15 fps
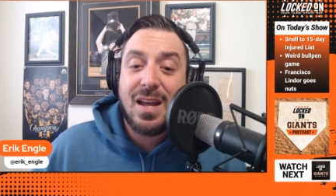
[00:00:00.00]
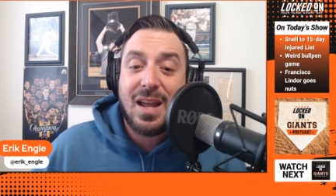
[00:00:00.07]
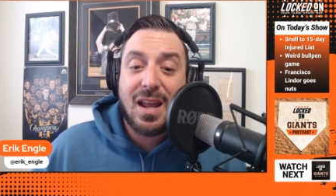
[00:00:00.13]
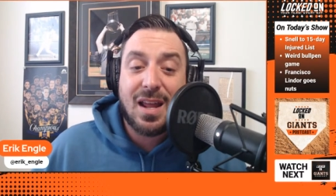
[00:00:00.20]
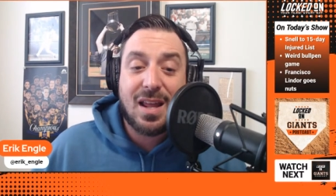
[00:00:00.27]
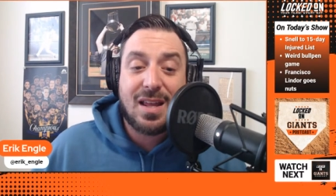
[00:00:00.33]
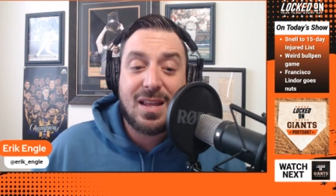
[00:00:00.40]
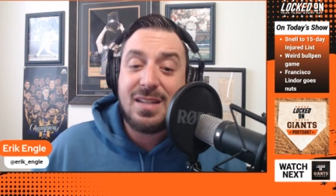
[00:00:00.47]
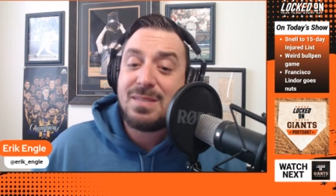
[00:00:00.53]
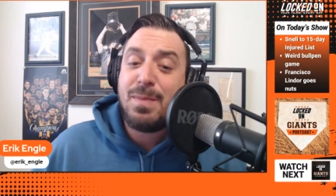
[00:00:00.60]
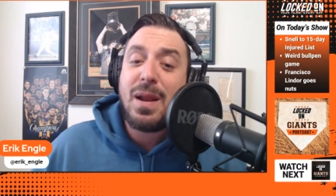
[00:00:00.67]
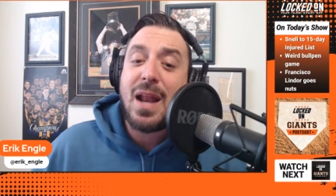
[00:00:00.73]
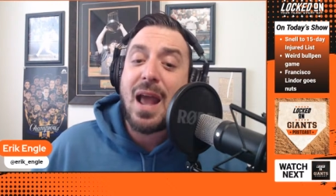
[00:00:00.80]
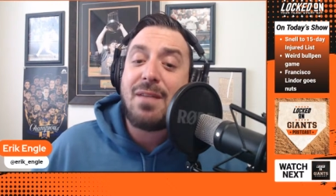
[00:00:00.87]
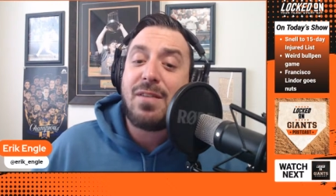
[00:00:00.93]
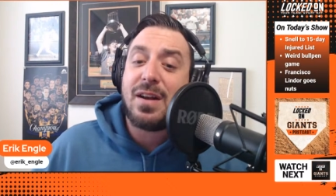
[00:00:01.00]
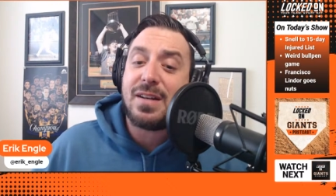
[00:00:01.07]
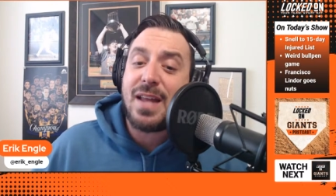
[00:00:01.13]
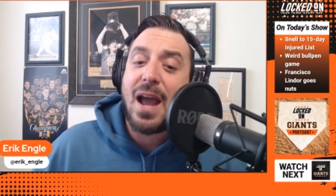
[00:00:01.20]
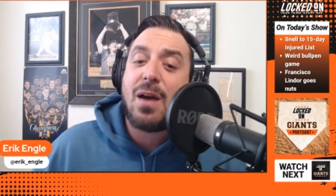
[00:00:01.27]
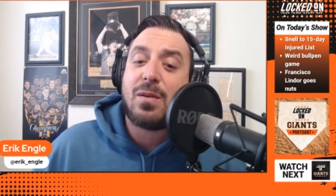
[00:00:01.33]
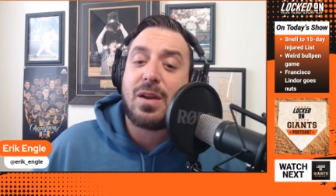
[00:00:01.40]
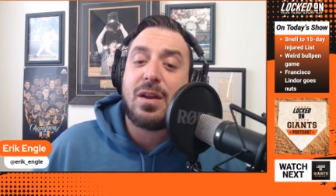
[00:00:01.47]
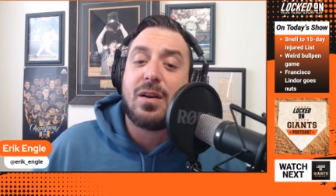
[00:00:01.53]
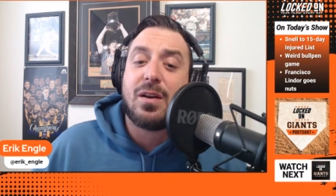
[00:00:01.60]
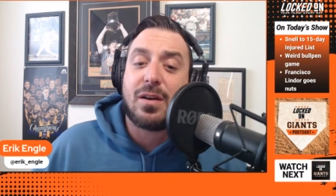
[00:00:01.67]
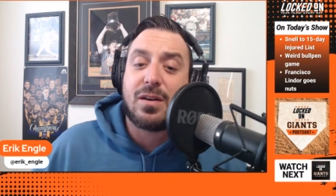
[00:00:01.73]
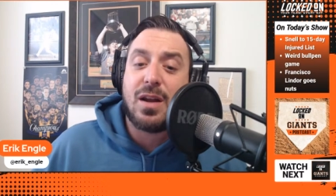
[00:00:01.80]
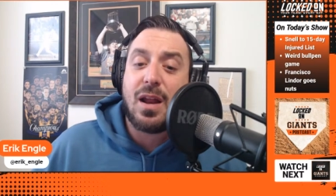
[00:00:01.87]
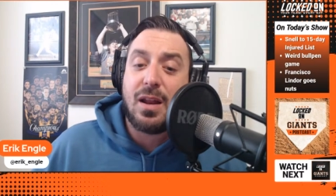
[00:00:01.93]
He's been having a down
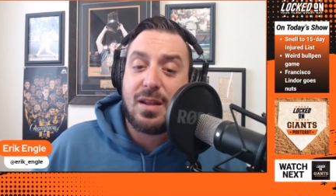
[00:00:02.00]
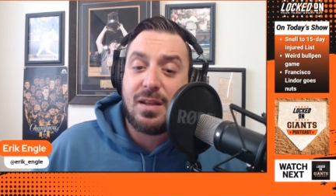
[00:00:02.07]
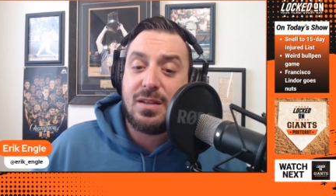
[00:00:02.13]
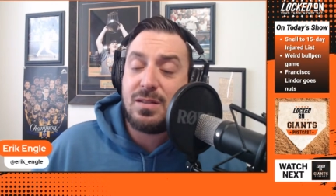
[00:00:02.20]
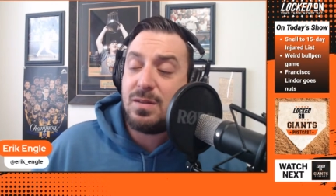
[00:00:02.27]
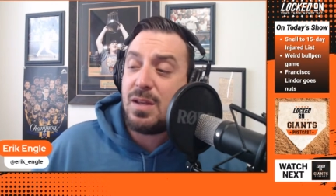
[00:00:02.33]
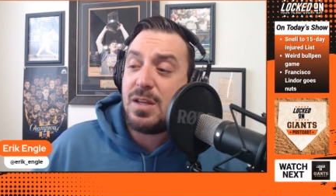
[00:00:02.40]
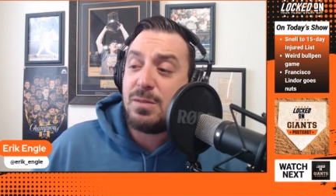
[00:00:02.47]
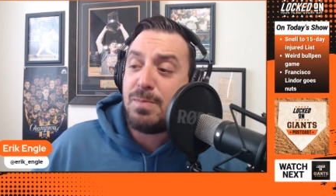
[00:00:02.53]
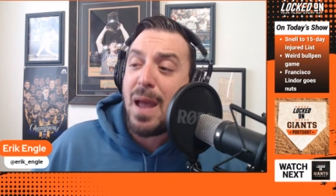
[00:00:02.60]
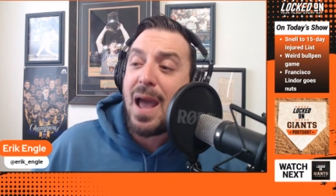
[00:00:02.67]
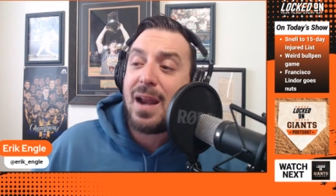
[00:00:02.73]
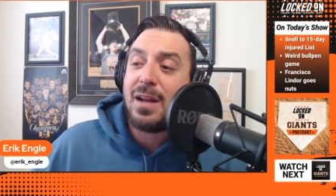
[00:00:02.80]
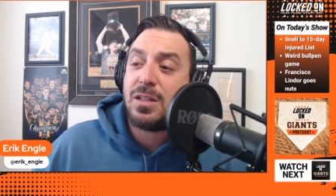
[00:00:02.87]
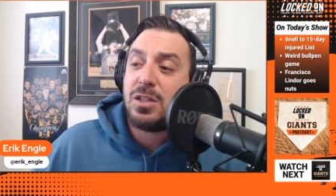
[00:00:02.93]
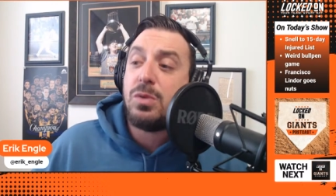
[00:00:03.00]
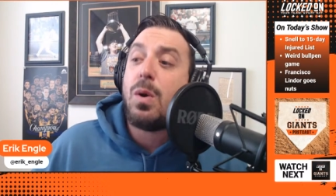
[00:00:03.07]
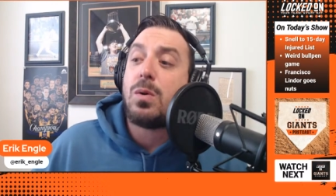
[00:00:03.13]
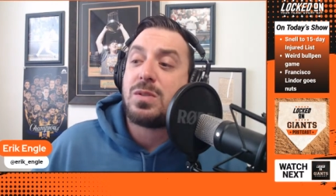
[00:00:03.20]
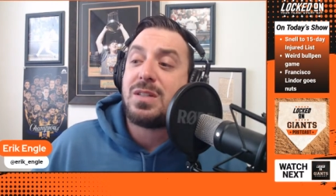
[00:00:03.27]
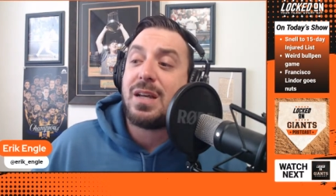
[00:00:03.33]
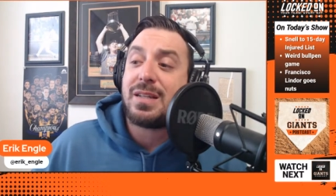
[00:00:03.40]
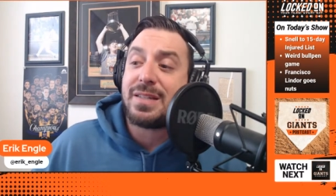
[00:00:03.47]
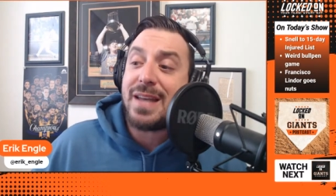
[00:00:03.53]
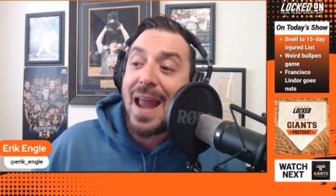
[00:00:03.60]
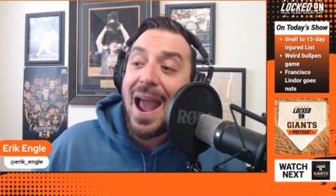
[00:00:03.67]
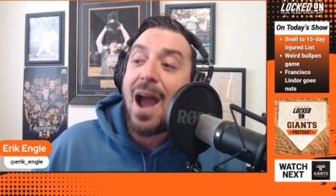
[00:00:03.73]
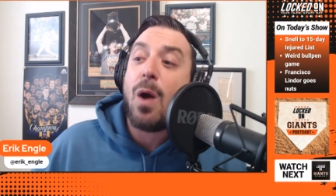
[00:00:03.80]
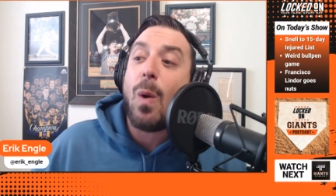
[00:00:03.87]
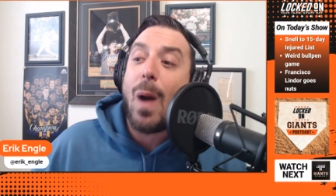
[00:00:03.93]
year. He's batting 206
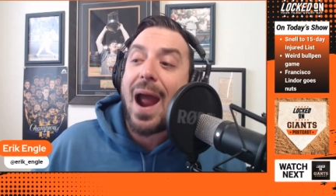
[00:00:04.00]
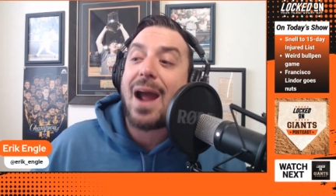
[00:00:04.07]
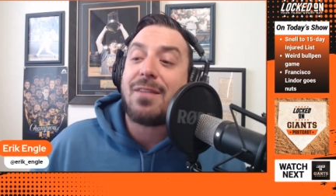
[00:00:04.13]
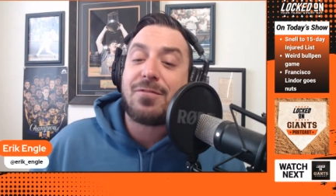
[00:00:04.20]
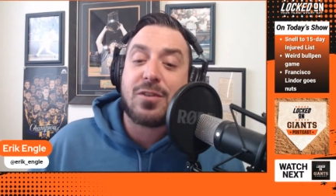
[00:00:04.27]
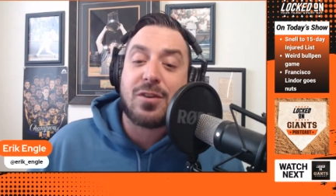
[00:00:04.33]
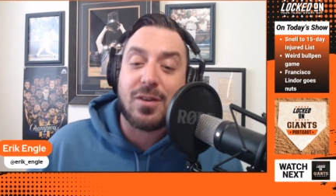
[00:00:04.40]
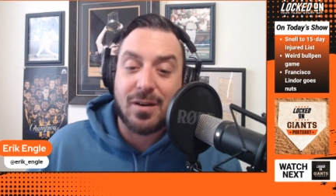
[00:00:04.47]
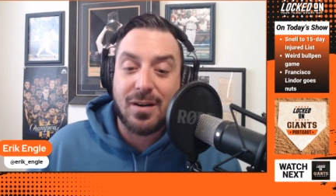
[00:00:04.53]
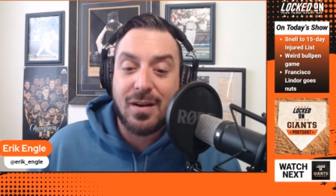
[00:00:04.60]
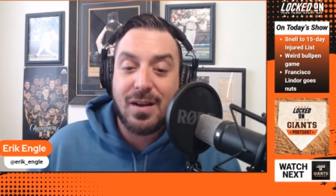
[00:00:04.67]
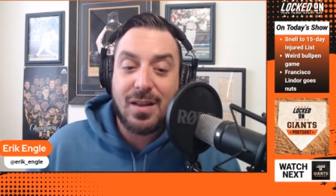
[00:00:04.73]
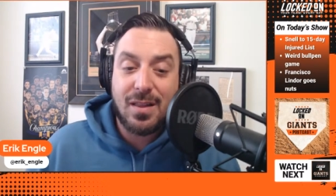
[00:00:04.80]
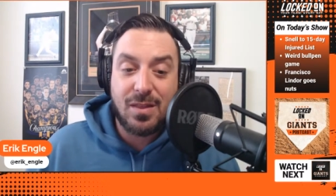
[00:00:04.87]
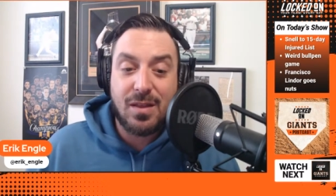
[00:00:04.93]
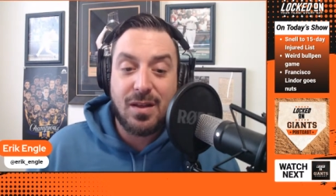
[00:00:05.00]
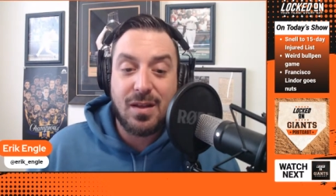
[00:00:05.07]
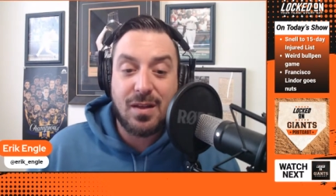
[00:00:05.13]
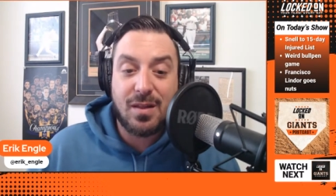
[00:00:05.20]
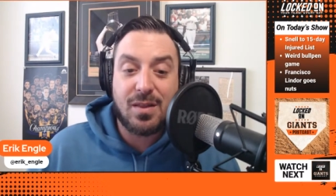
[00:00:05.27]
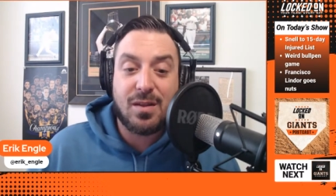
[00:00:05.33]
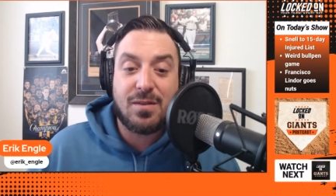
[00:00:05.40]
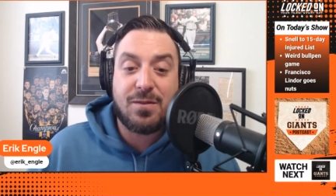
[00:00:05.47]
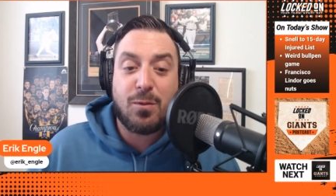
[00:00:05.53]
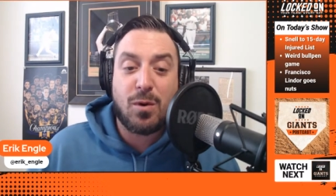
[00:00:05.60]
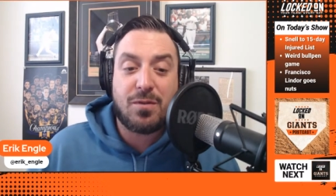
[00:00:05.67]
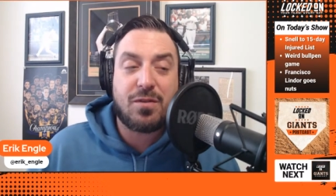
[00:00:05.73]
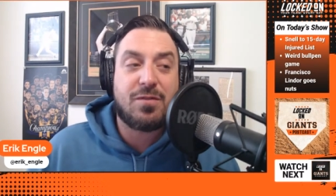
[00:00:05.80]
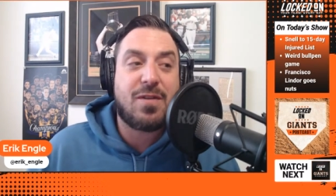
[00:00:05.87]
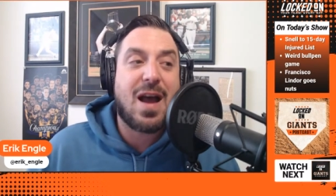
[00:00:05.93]
now after the 4
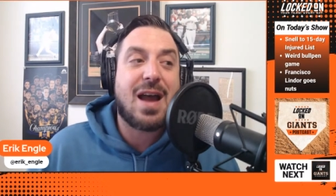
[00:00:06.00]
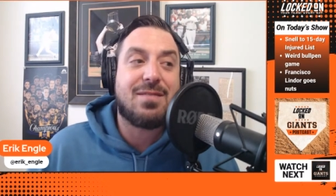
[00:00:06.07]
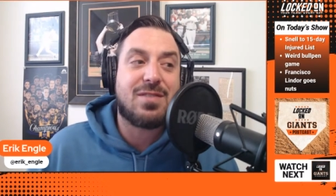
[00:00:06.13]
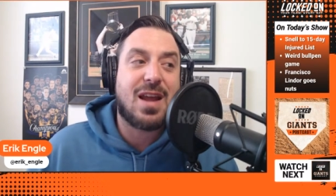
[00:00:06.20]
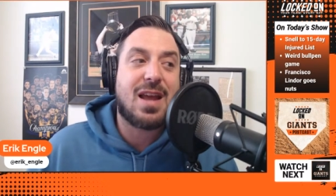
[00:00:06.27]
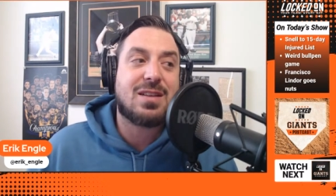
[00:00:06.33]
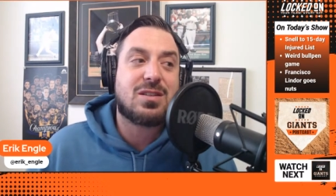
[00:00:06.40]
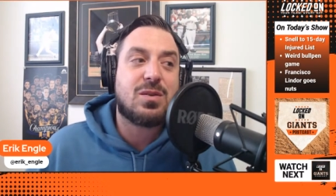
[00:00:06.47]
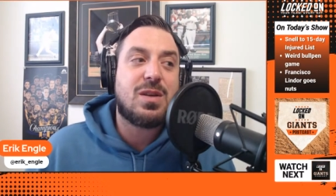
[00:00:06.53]
for 5 days. So